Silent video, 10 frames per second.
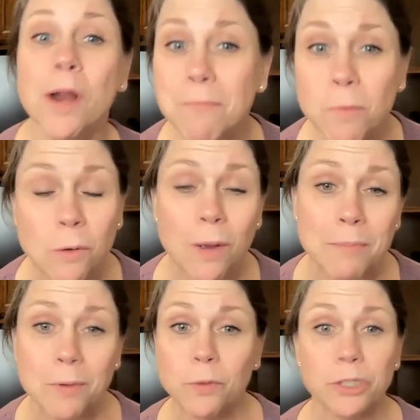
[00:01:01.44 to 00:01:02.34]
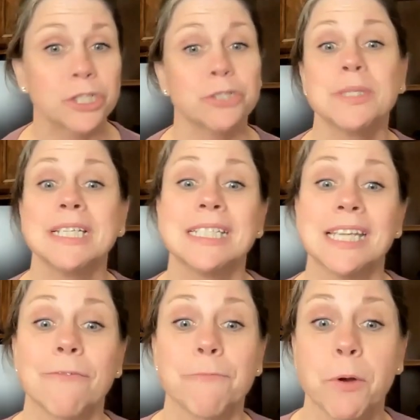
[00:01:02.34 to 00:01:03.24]
and more women were choosing to
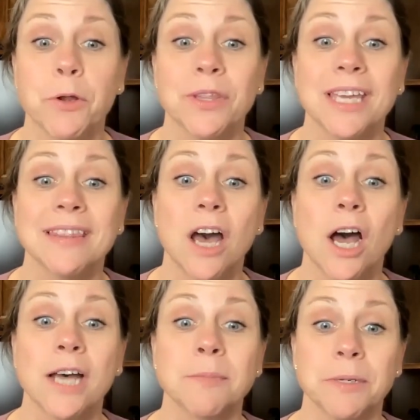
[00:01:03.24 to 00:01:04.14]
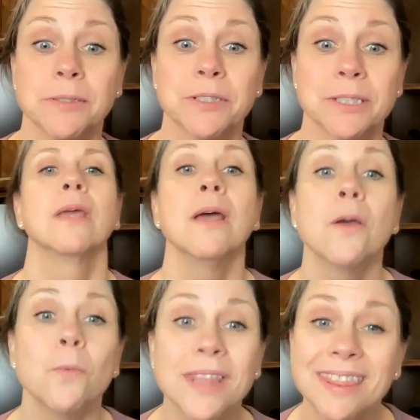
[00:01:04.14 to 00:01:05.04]
give birth in the hospitals.
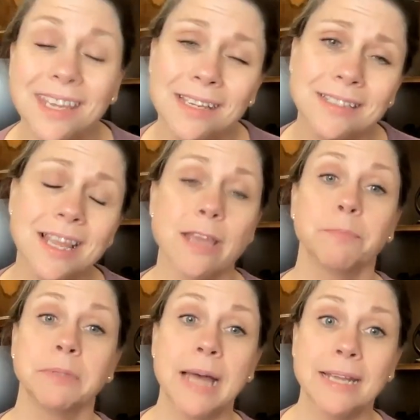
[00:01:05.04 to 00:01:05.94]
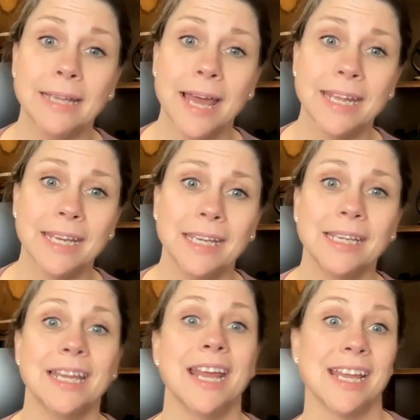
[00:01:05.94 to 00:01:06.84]
With things like
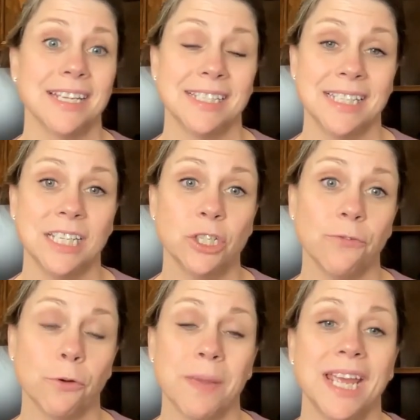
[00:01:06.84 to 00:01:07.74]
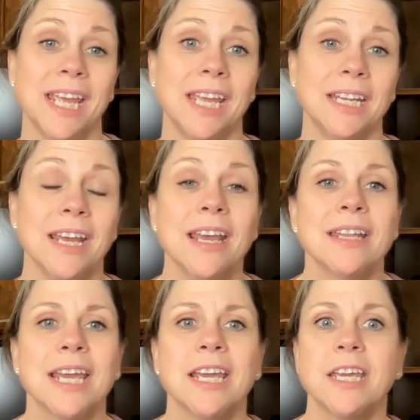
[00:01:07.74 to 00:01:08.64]
bloodletting and anesthesia for pain,
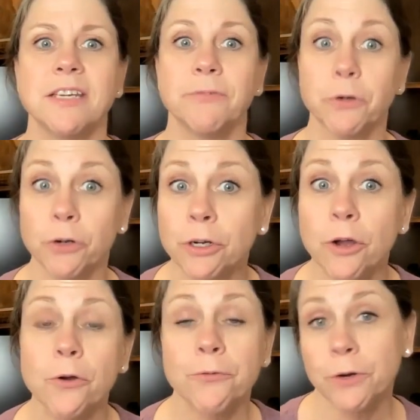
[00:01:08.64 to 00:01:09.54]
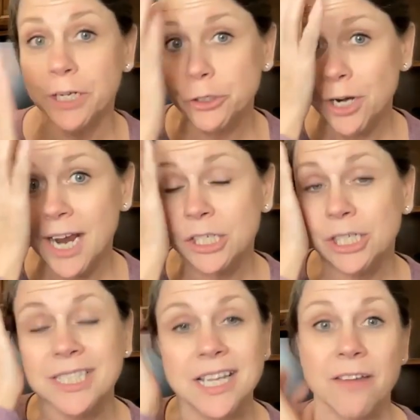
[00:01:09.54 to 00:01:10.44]
they gave ergo for
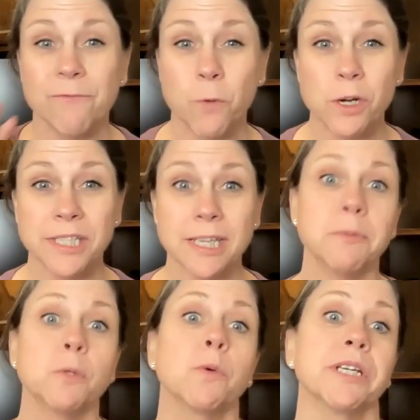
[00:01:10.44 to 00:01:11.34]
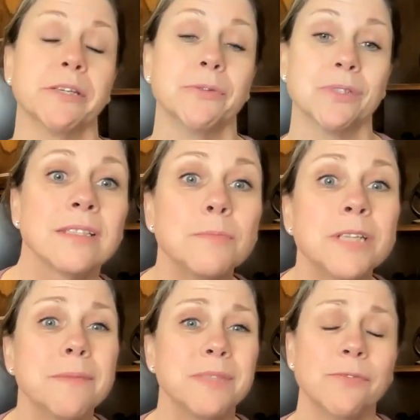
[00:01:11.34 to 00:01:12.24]
contractions, and forceps were used,
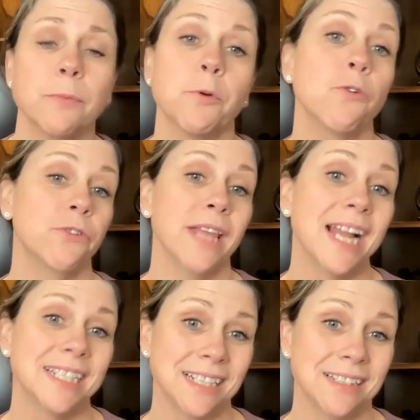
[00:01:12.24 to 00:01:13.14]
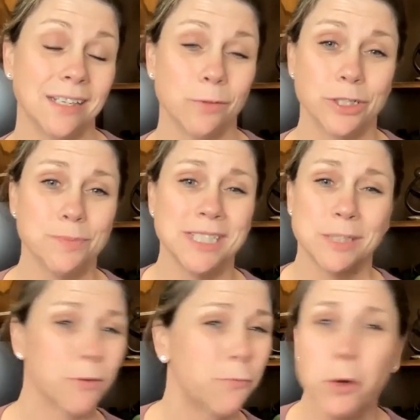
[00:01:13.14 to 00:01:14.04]
sometimes even prophylactically, which means
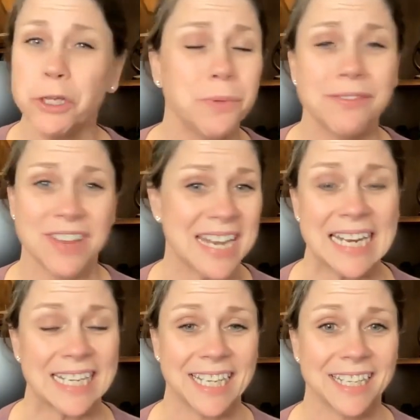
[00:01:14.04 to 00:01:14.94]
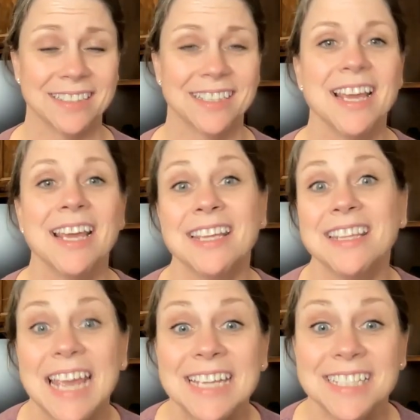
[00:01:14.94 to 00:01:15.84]
before you even needed it. In
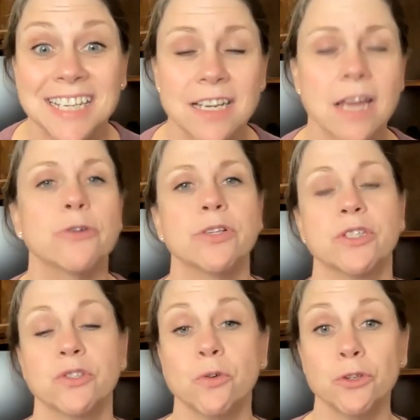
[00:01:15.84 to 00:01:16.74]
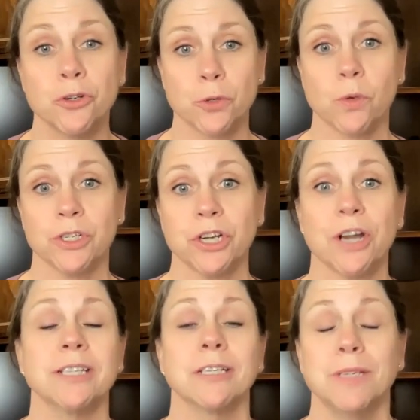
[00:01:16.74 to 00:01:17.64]
the 1800s, sutures were
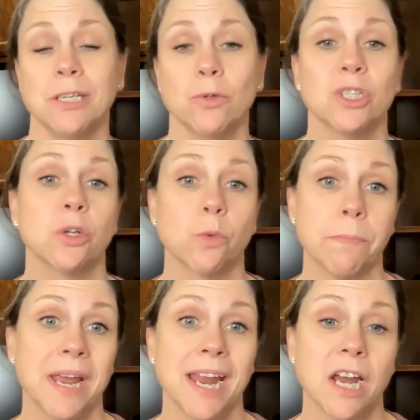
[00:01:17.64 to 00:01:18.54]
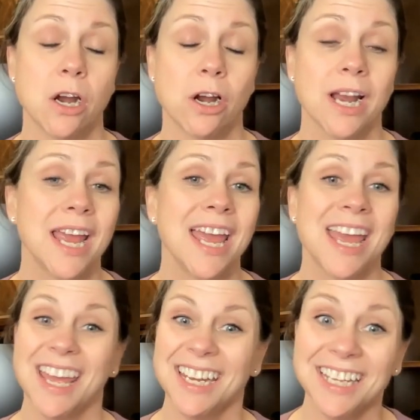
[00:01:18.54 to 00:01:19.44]
starting to be used to repair
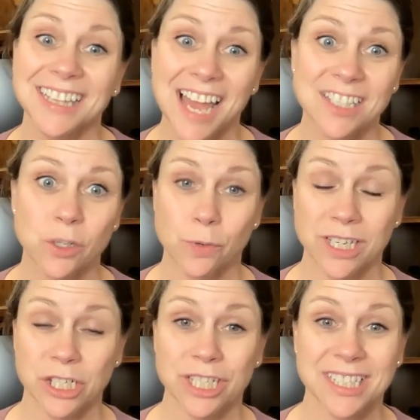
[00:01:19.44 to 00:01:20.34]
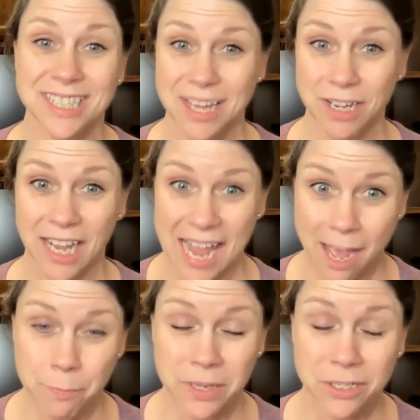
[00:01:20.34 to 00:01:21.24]
any lacerations that
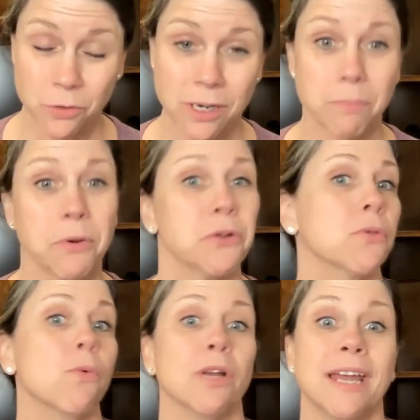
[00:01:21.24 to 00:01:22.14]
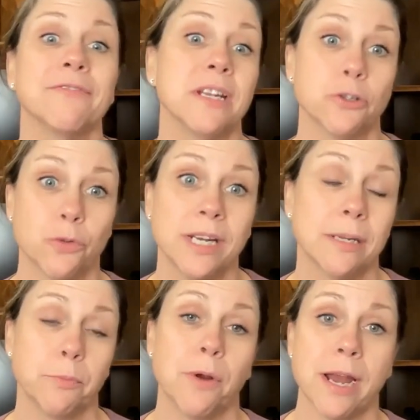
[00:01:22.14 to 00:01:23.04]
happened during birth were left
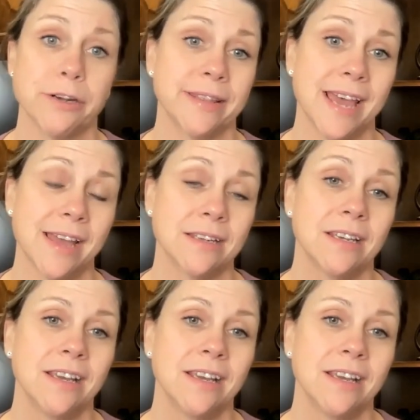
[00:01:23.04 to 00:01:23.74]
untreated prior to that.